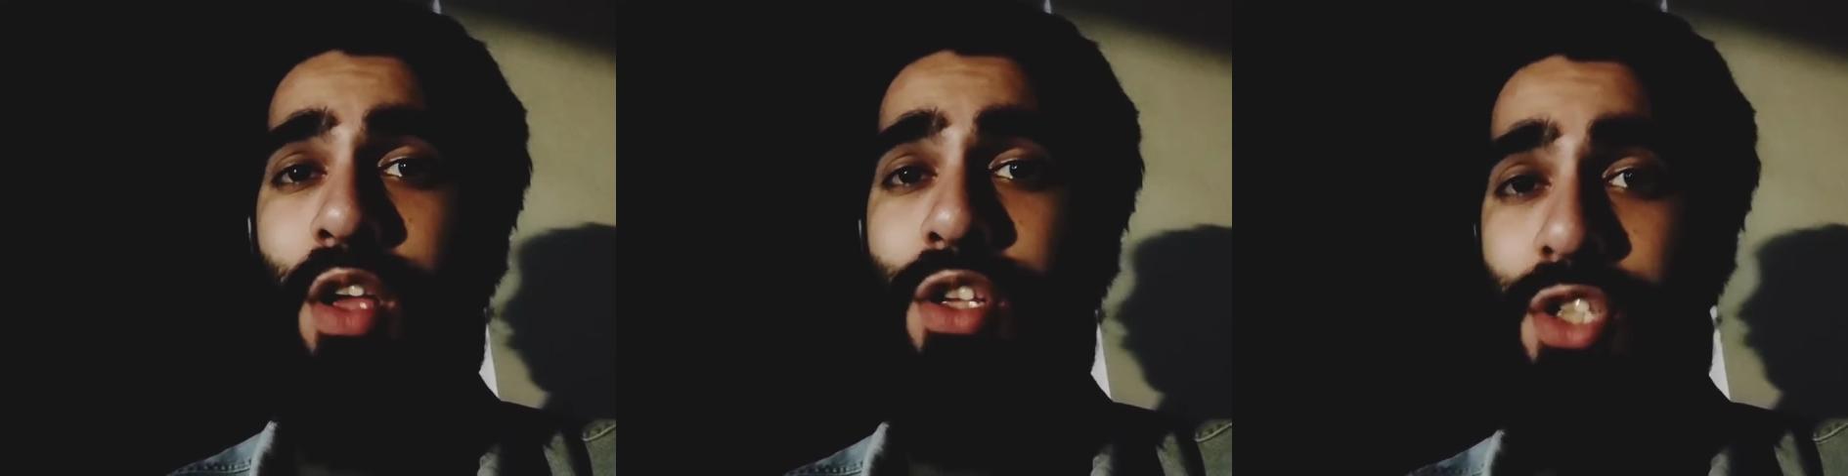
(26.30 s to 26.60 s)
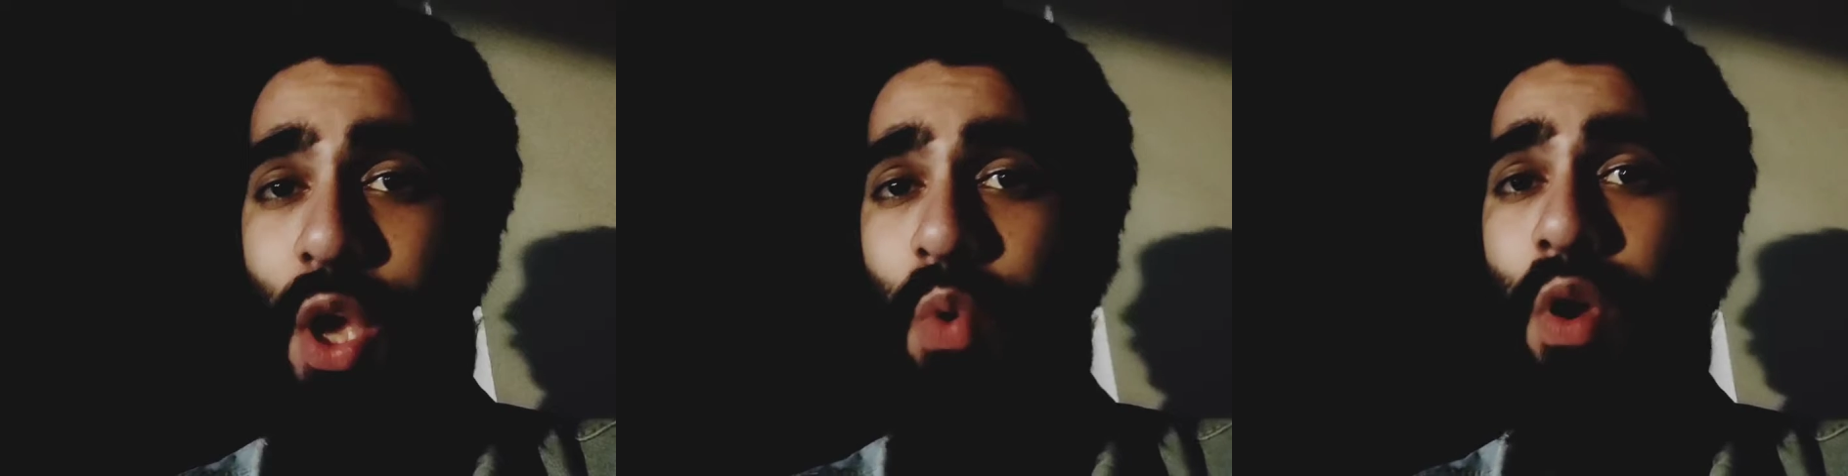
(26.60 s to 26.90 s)

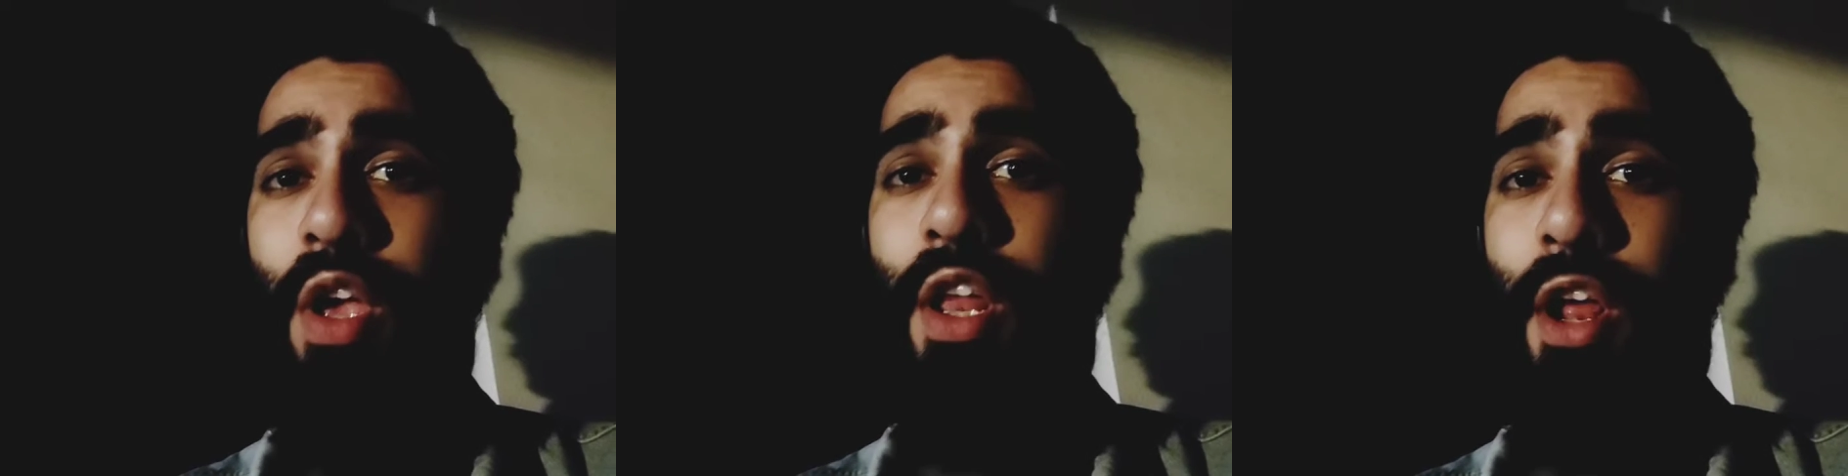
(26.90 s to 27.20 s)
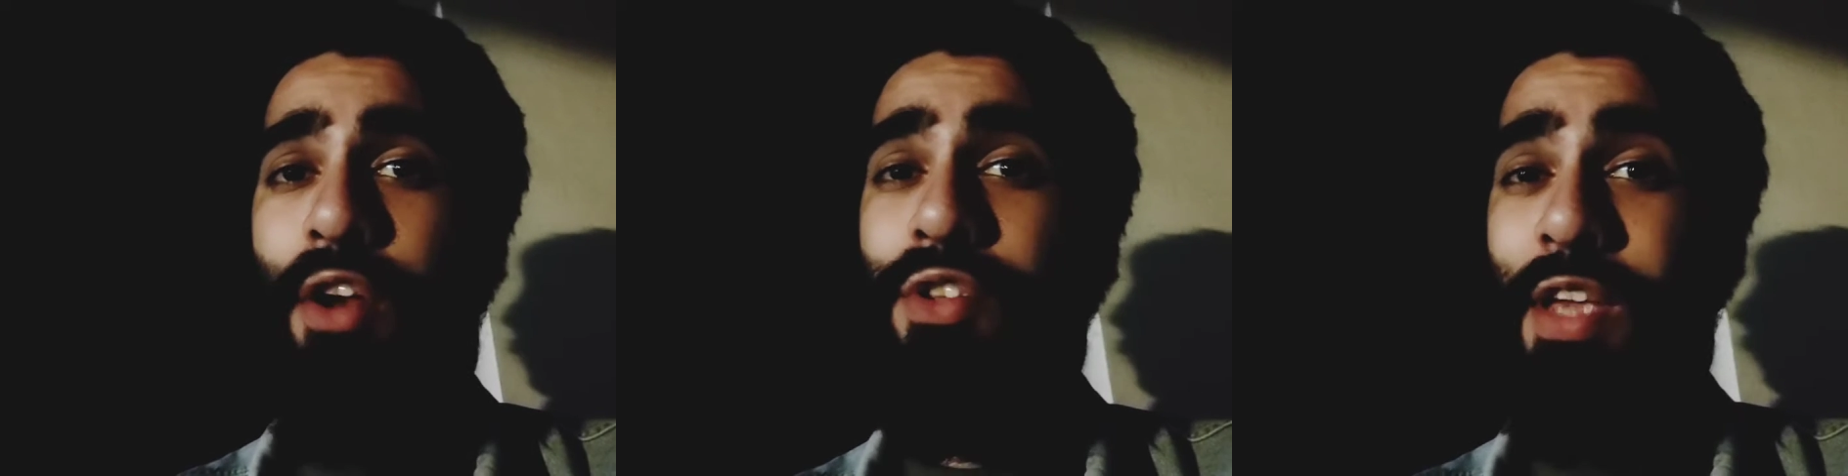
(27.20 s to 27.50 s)
So, in
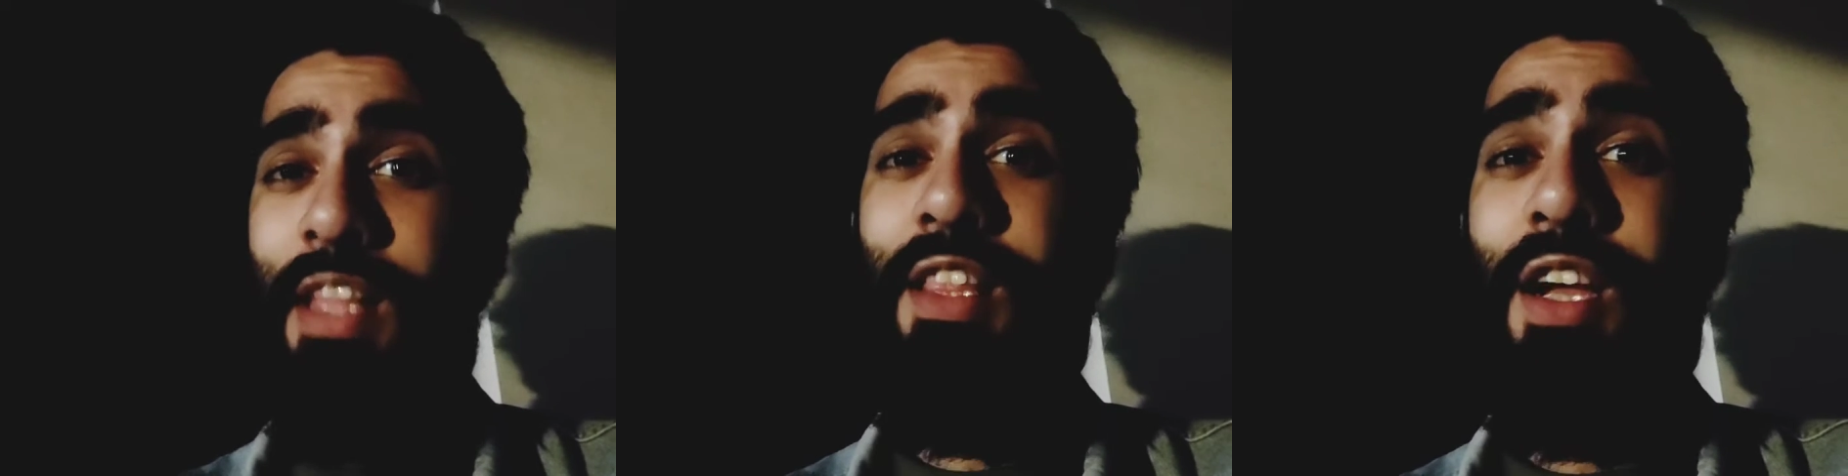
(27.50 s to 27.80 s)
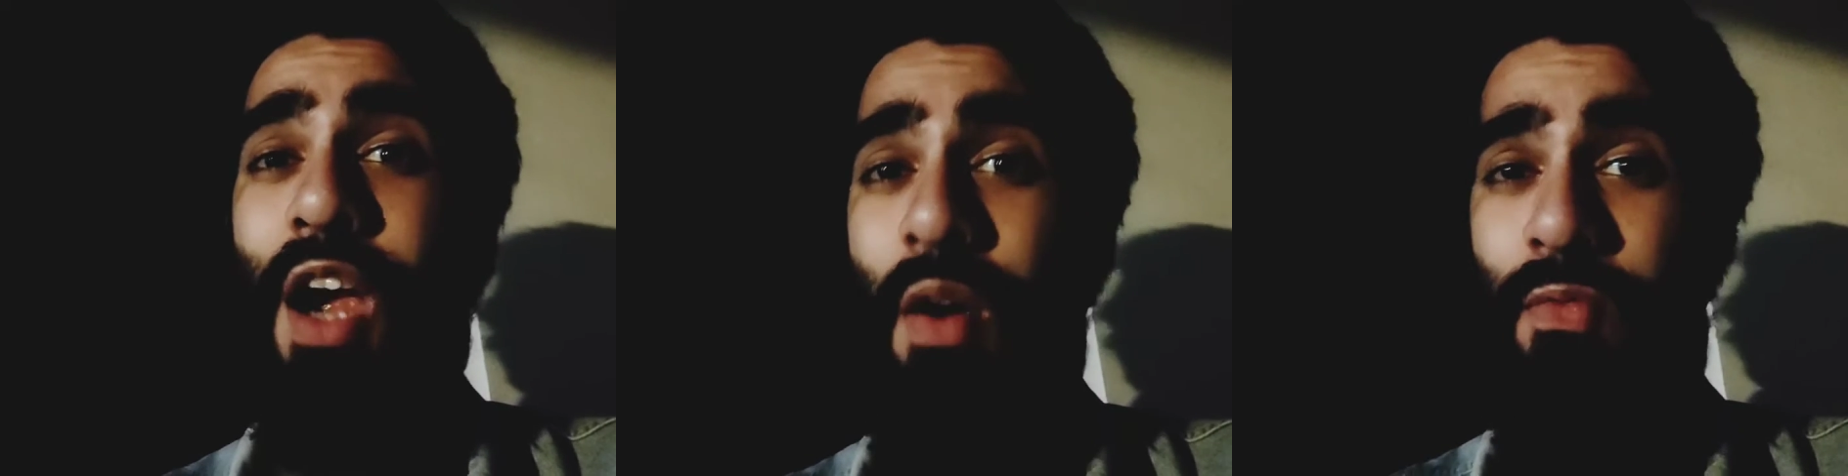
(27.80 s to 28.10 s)
order to get the
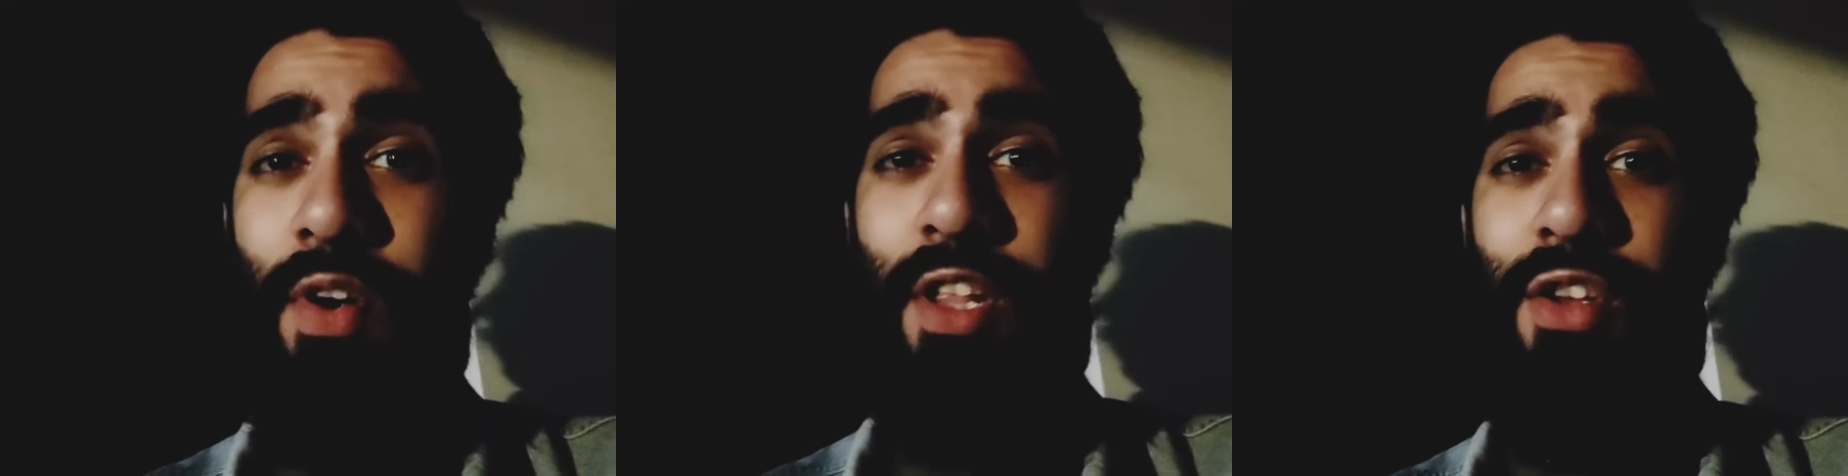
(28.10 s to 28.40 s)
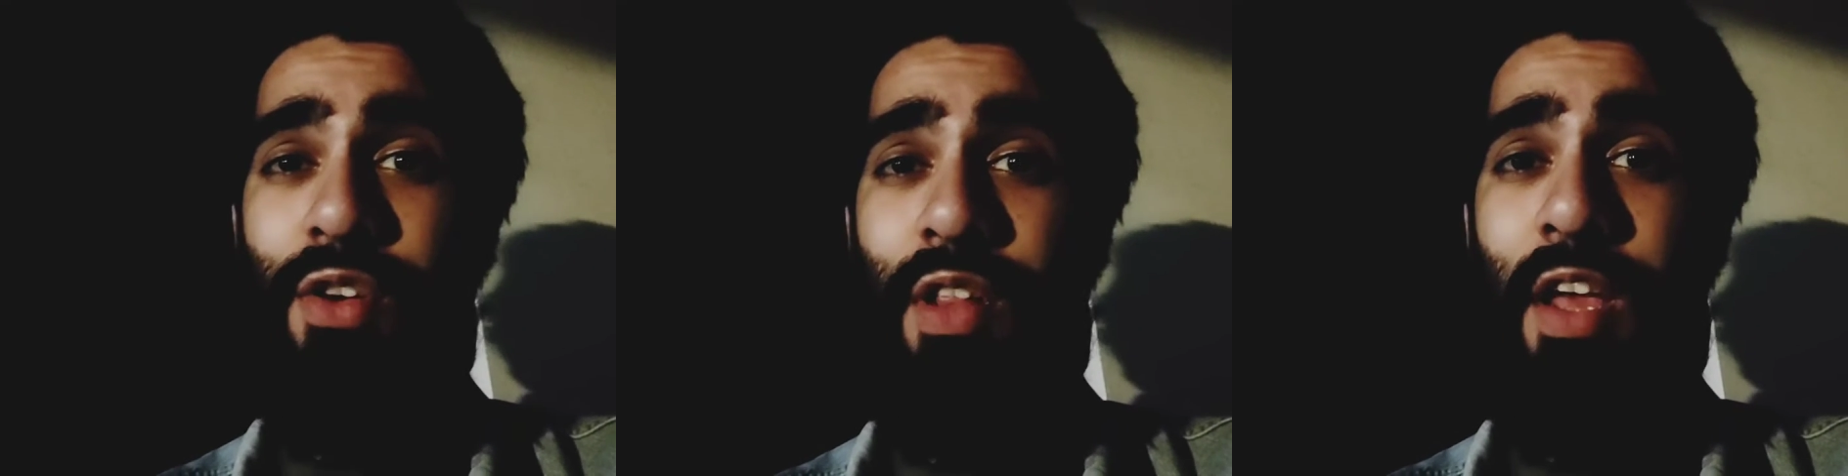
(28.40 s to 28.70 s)
comfort in
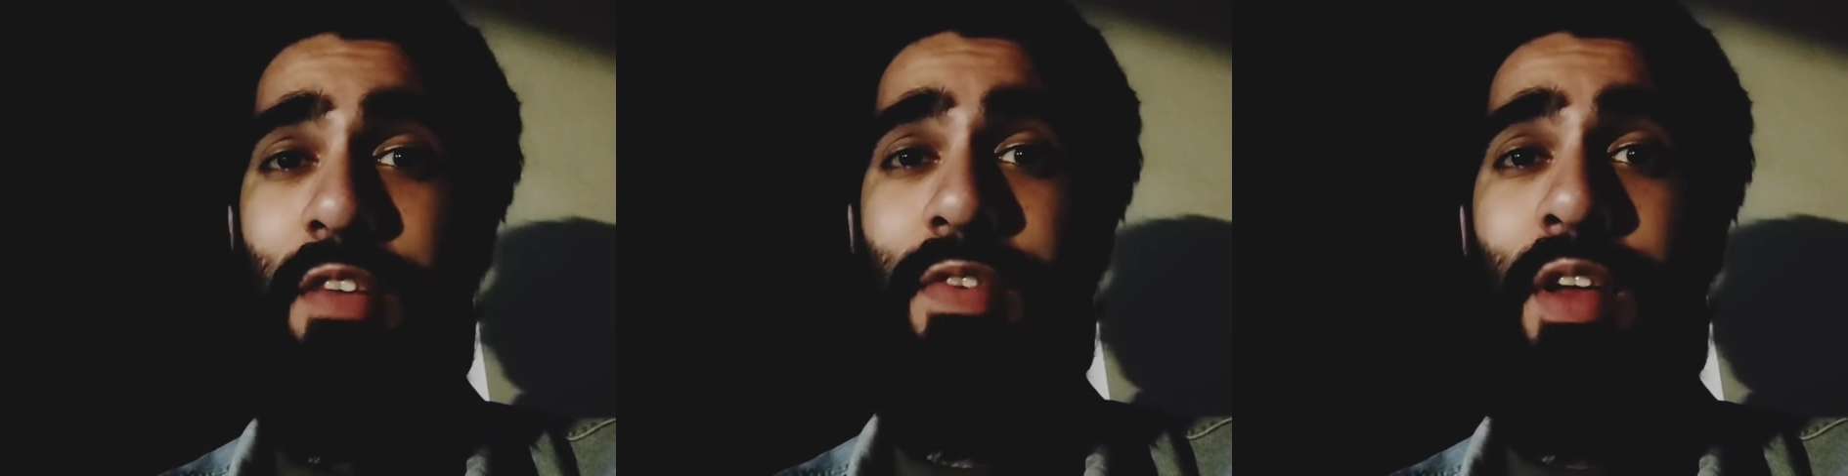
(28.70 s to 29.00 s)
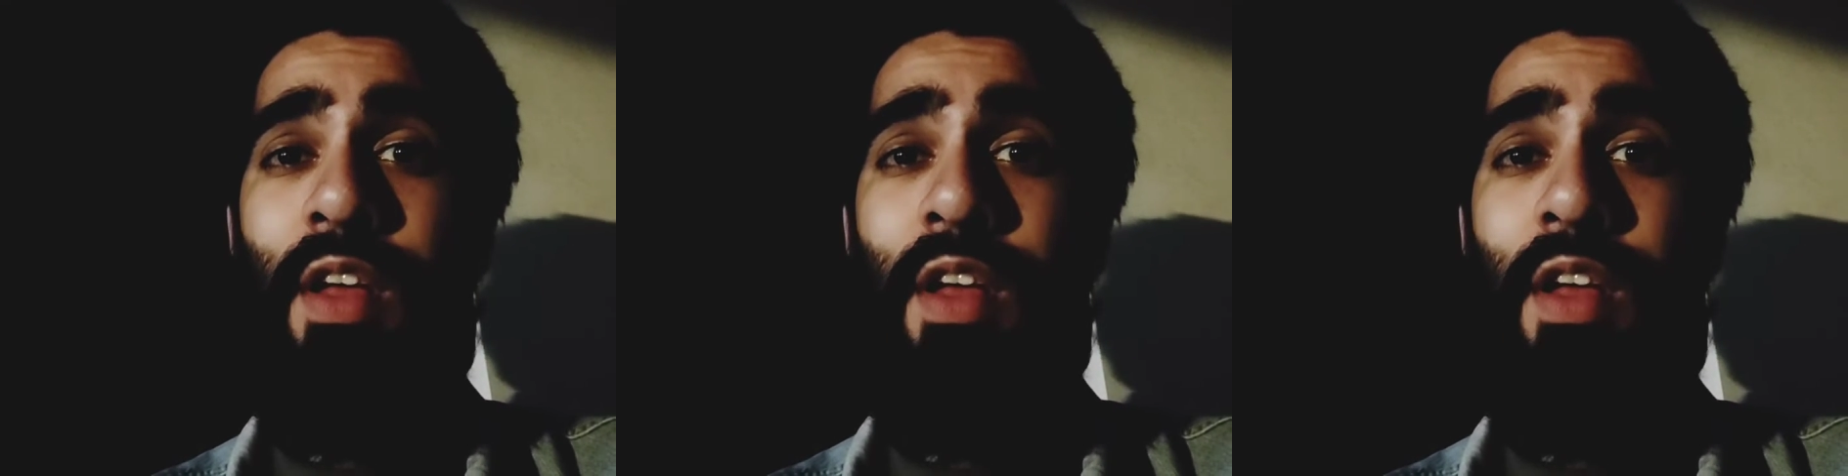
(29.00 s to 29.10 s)
your life,